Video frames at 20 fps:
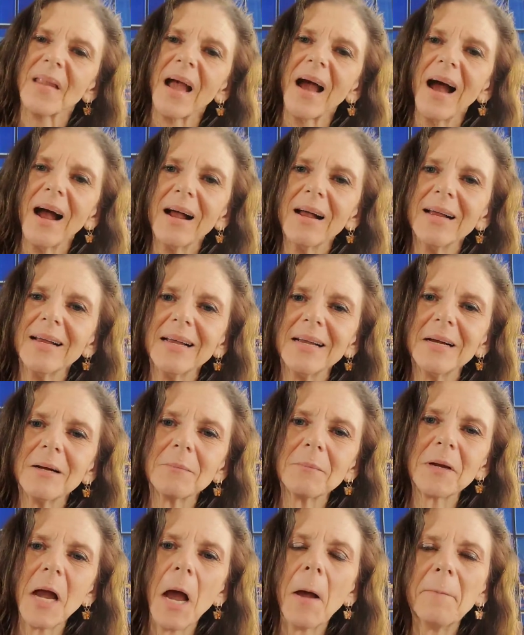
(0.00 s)
I
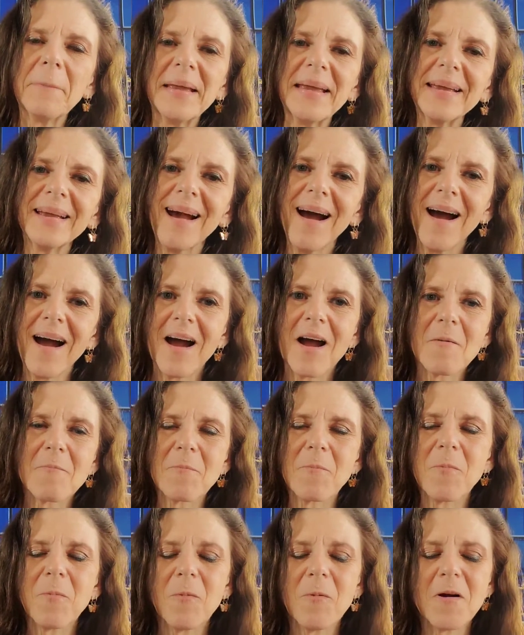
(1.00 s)
am coming
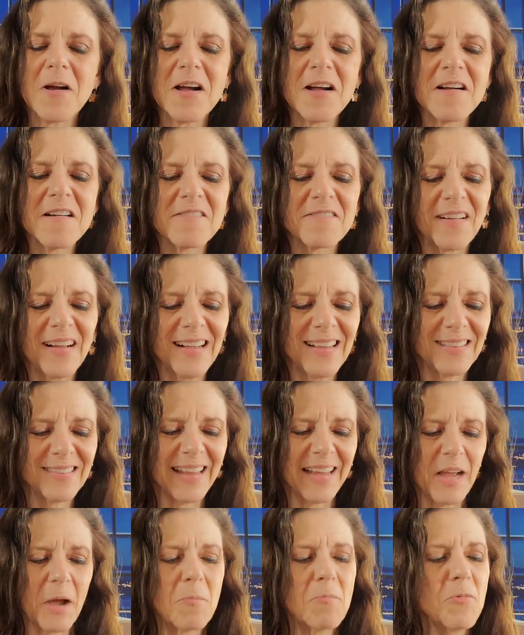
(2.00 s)
up with
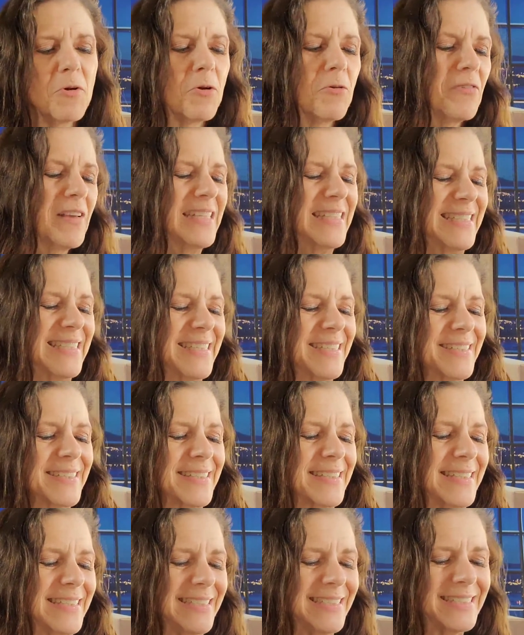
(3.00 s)
like a movie
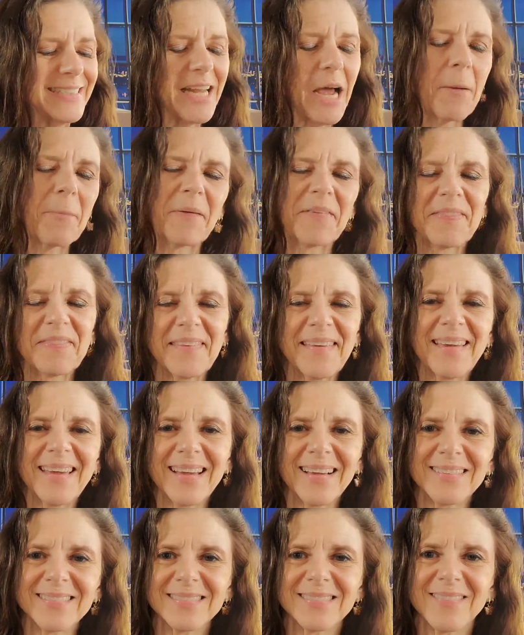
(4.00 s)
series type of
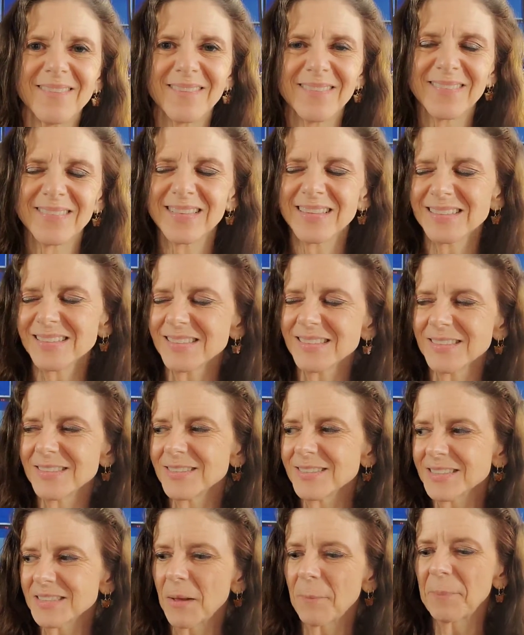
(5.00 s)
thing,
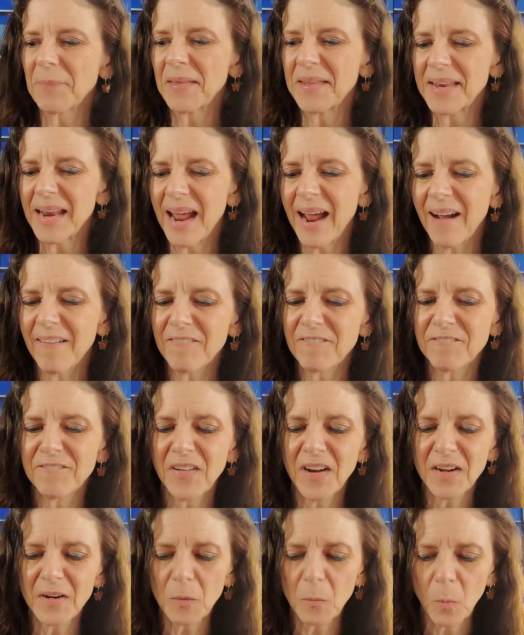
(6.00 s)
little something to have
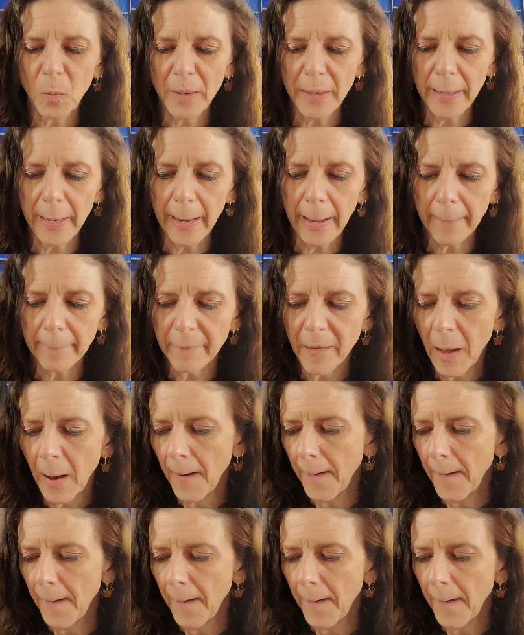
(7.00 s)
fun with,